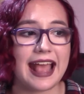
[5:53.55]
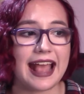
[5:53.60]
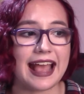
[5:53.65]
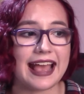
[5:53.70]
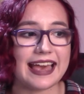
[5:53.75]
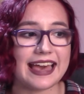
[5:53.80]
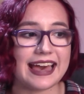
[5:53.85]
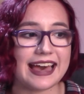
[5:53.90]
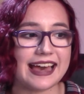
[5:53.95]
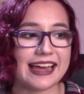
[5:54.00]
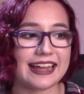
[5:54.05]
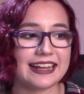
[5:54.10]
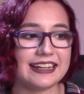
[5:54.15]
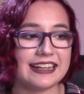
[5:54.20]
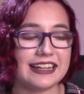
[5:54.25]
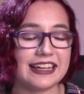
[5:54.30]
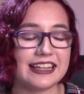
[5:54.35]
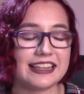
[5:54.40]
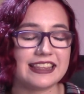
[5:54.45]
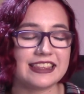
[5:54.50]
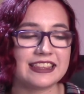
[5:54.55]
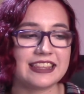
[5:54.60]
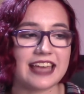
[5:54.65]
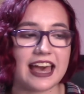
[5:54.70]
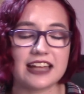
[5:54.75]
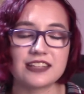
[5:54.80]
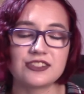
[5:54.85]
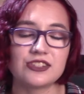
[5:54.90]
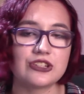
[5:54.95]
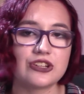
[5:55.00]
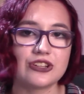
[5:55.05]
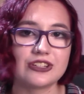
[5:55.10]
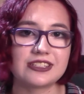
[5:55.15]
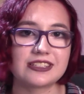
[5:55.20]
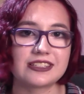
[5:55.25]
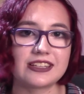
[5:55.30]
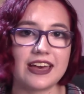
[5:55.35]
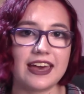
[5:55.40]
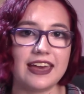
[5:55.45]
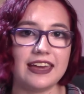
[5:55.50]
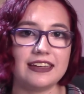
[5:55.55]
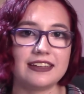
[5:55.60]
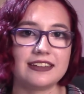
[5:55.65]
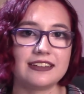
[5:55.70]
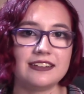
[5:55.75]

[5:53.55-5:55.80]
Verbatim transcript: and that's just like,